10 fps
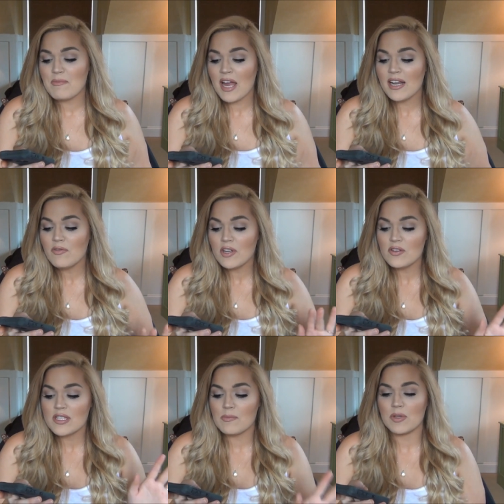I'm kind of one of
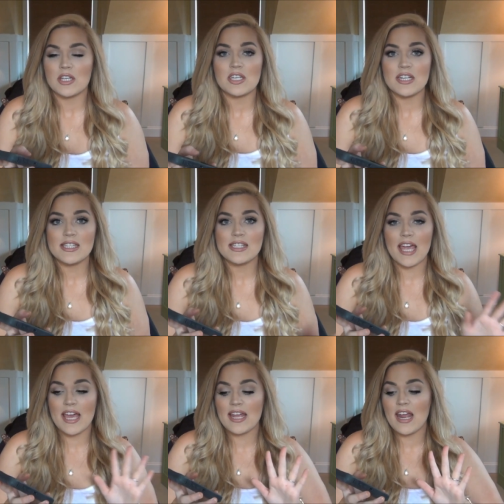those completionists,
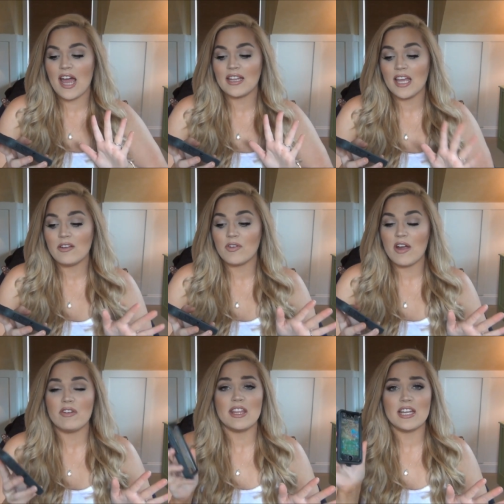and I like for
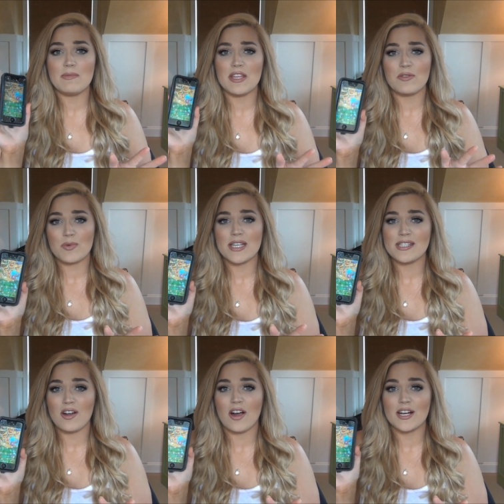everything to be 3
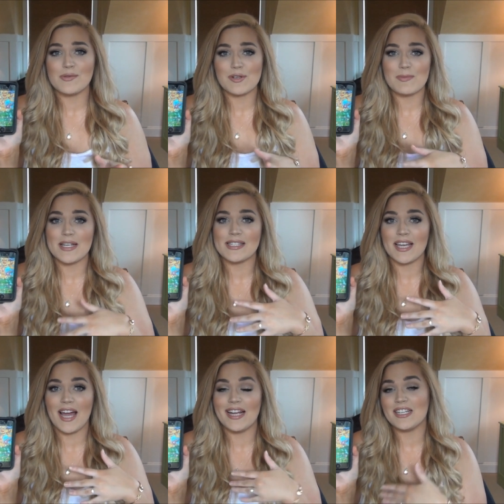stars, which means
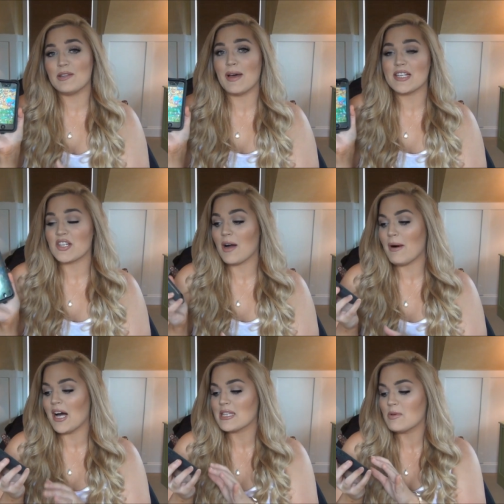like I did the best job
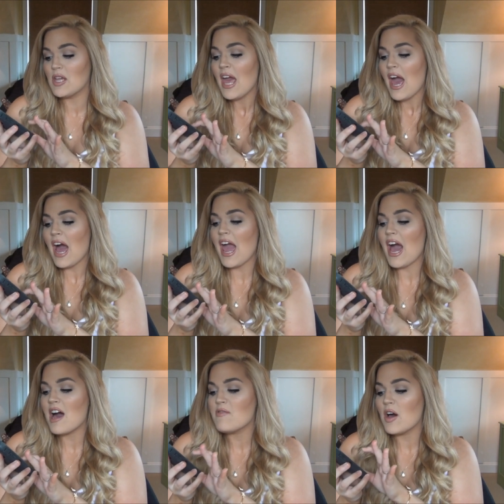possible. I
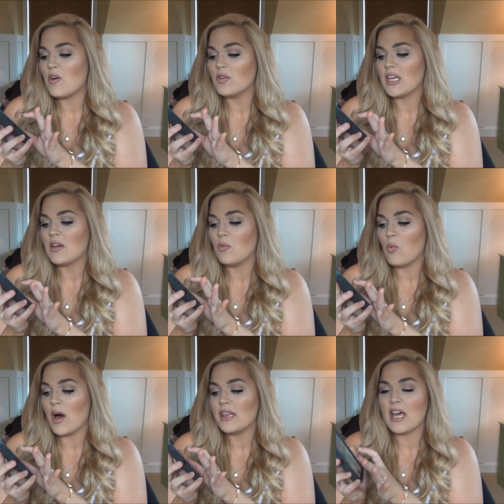have only
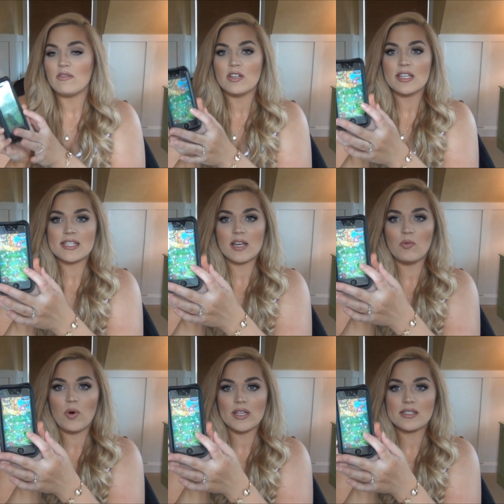one level that's like
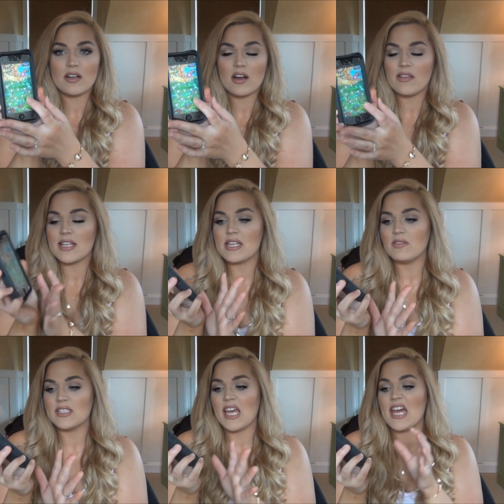1 star, and that's
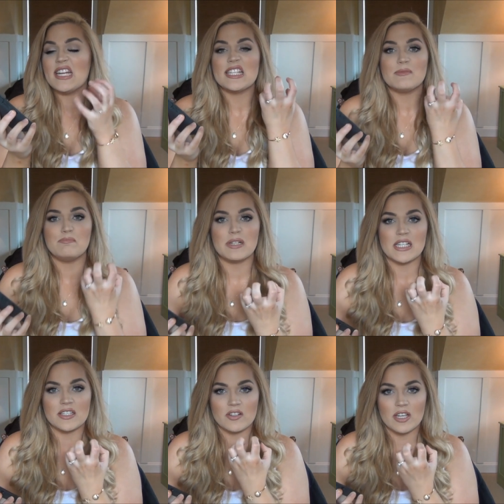level 10, and it's
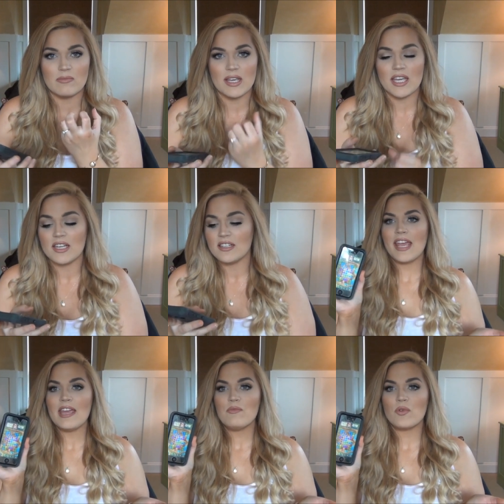bothering me. The
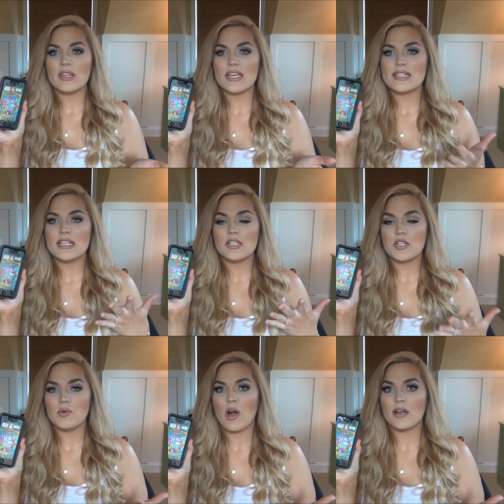game really isn't
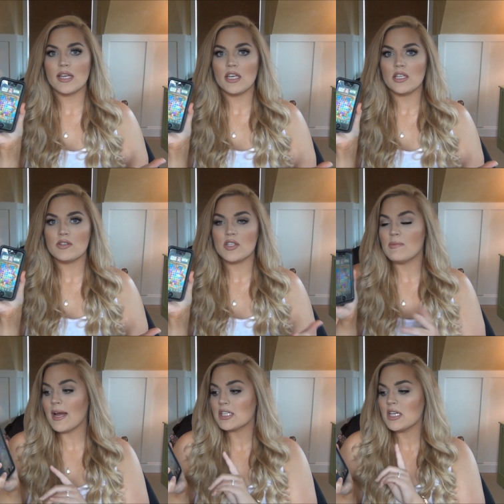too hard to get used to.
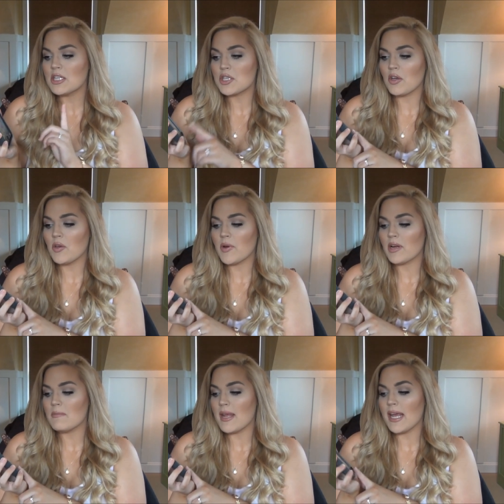I'm actually going to show you here
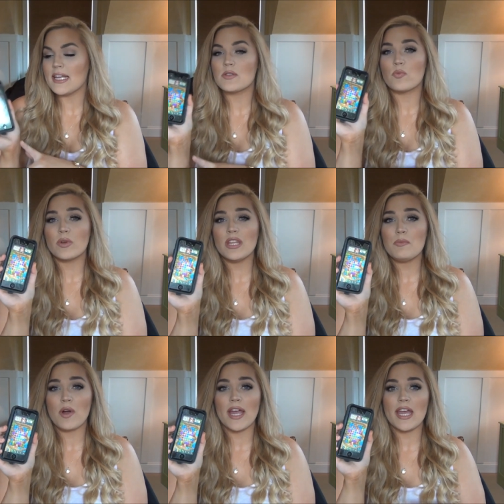in a minute. It's really
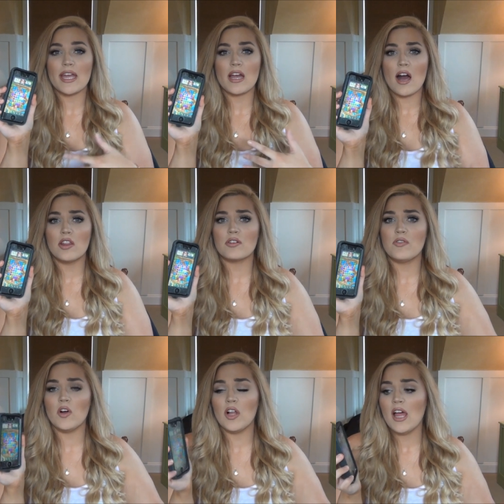bright and
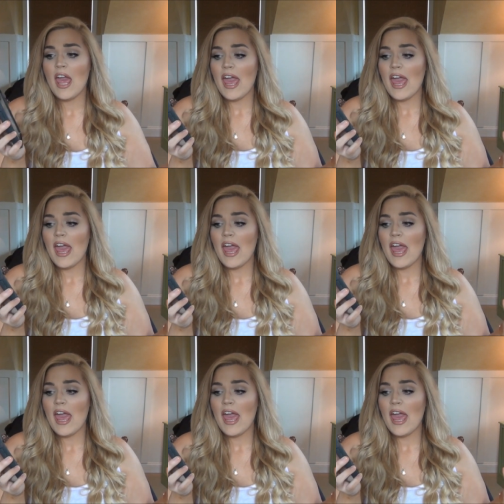colorful,